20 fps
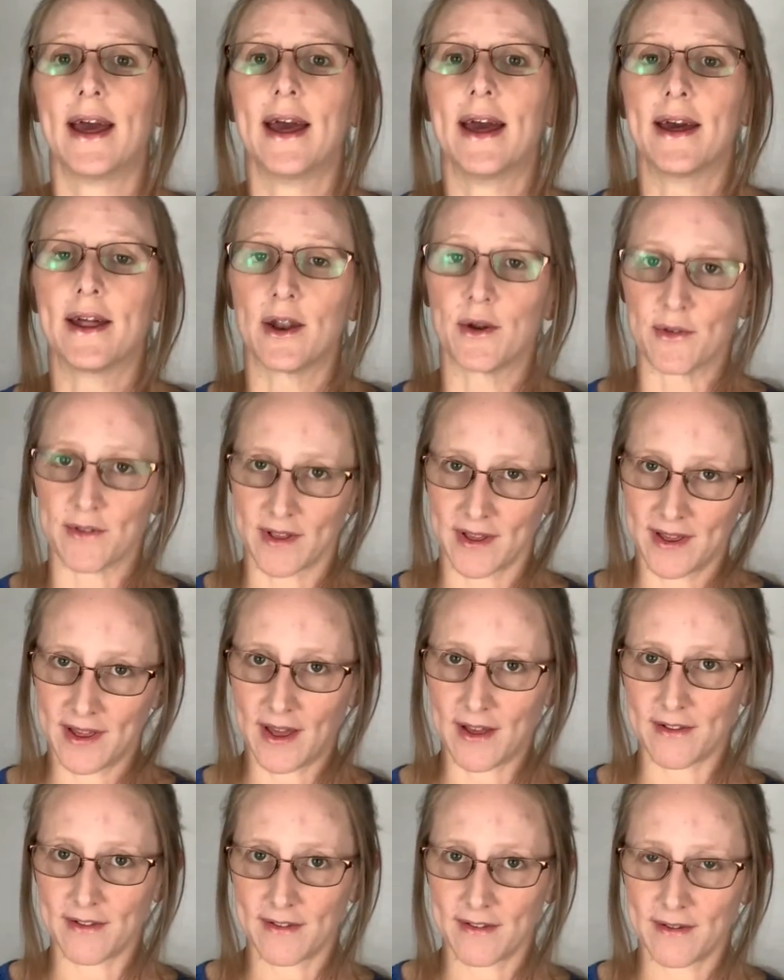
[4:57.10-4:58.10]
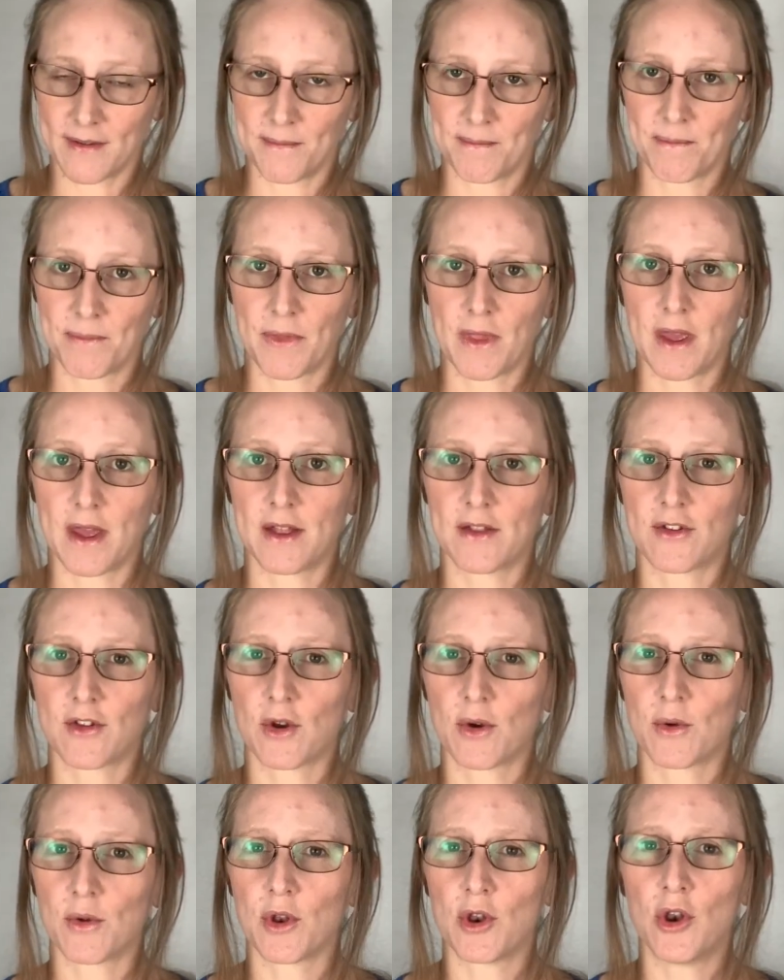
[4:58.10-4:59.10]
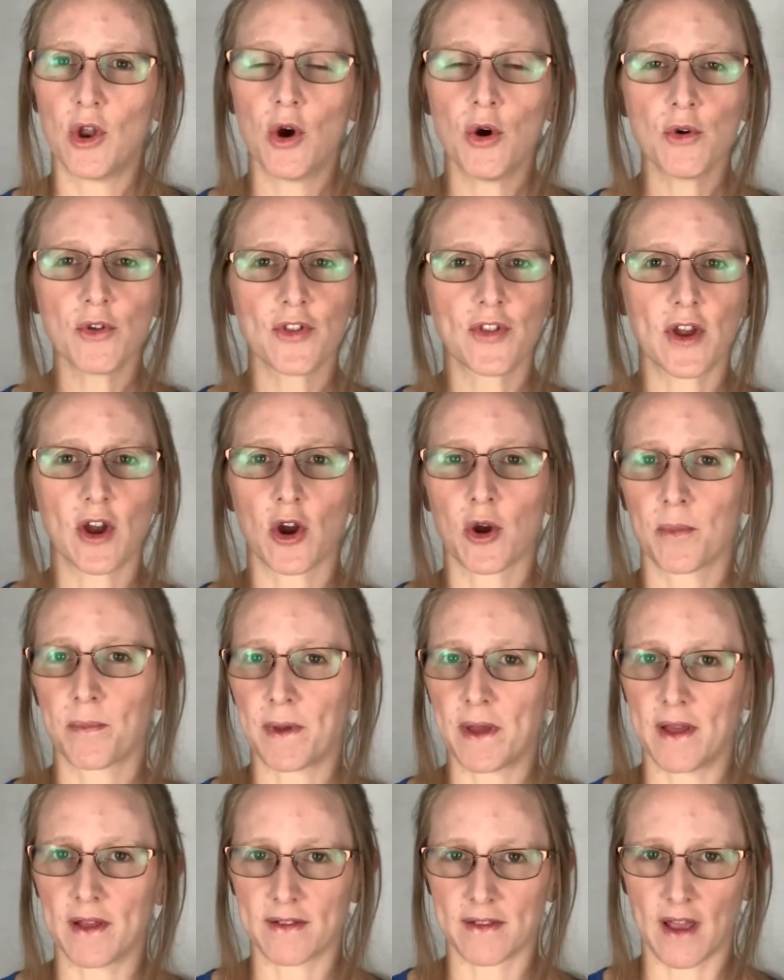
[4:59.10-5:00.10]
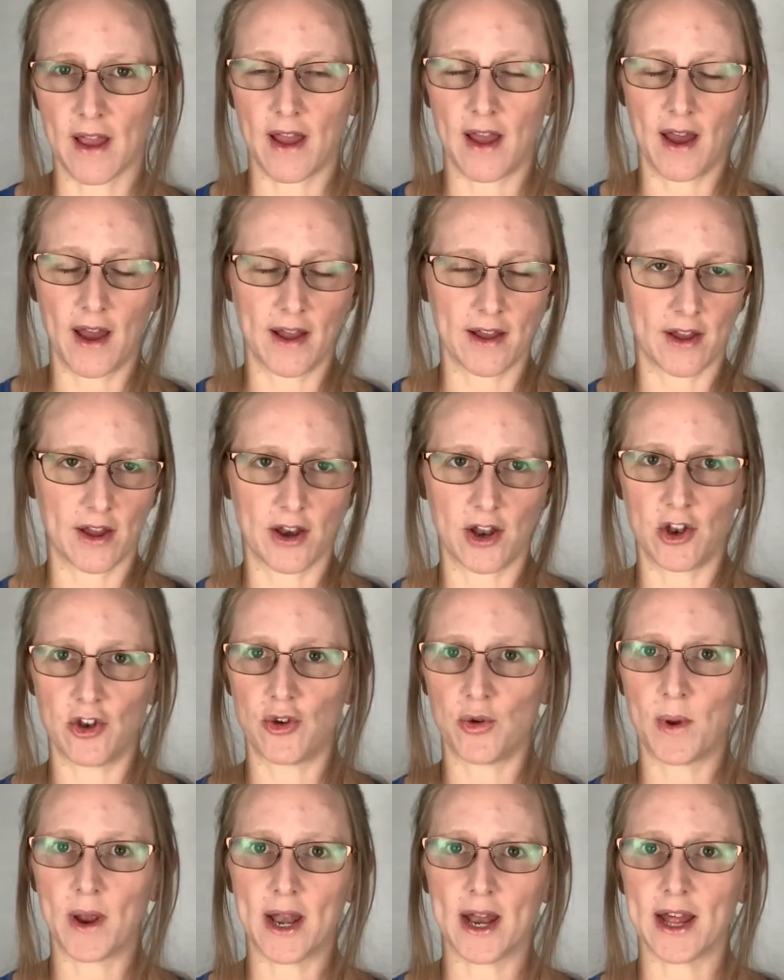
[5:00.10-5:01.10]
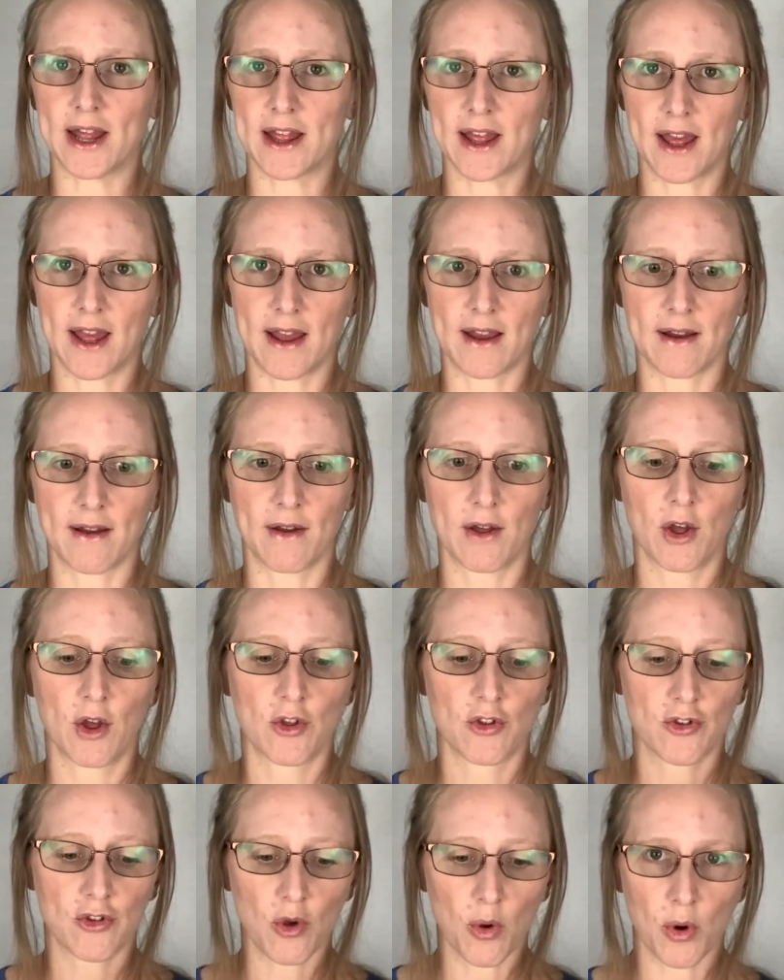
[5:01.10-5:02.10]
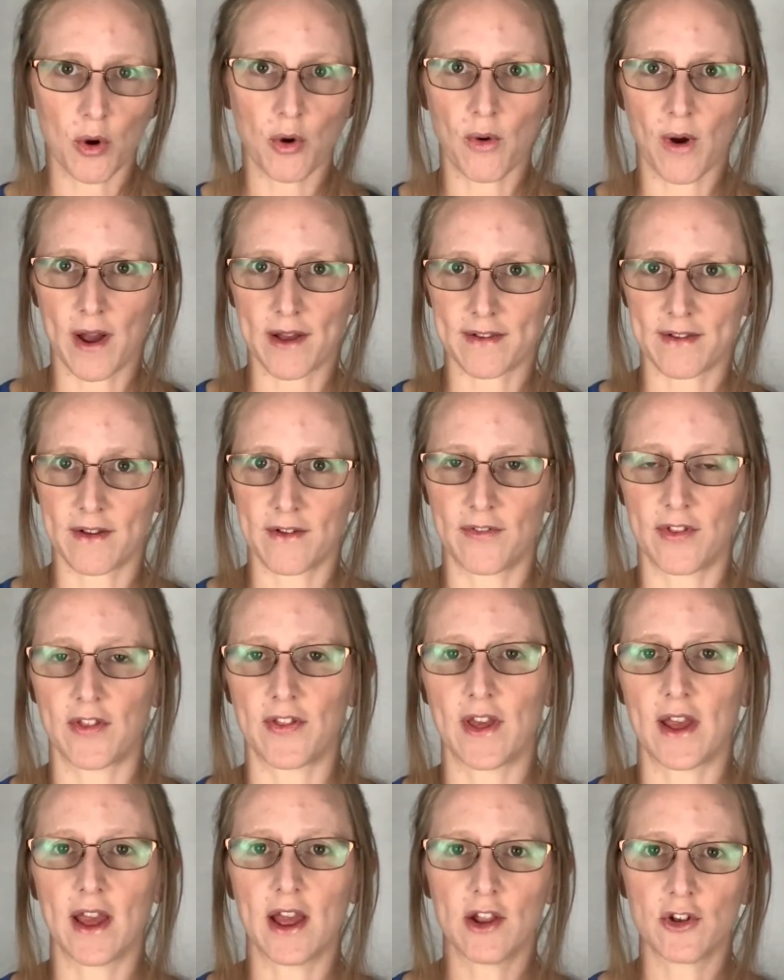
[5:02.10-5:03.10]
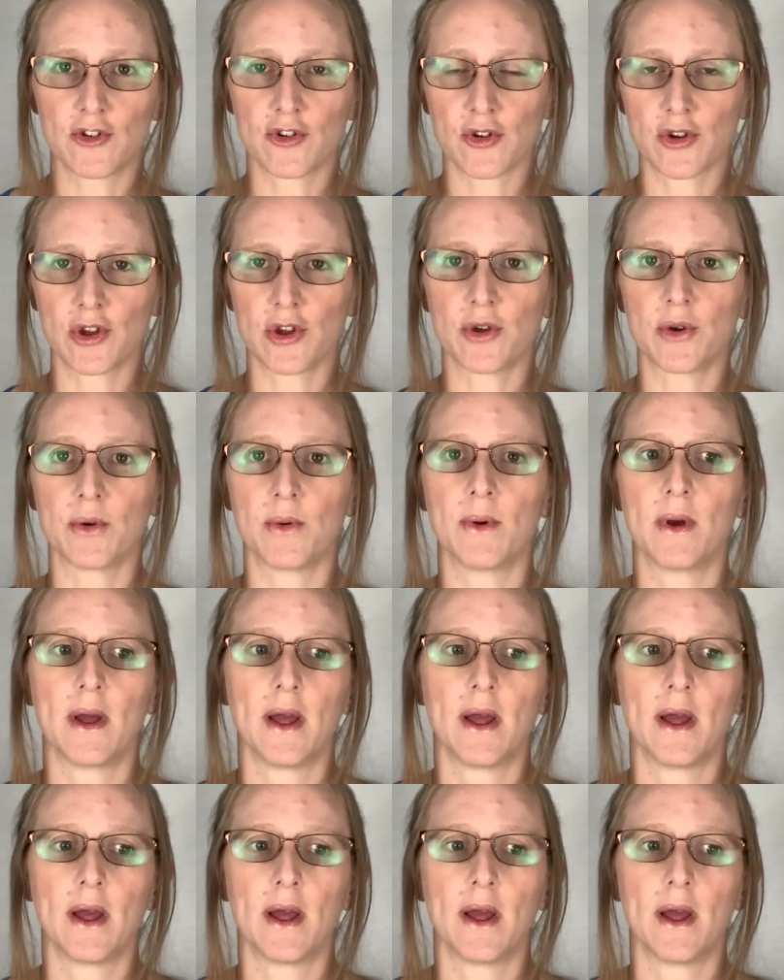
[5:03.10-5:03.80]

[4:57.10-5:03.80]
And I was like, yes. And so no therapy is going to do anything so aggressive that they injure you.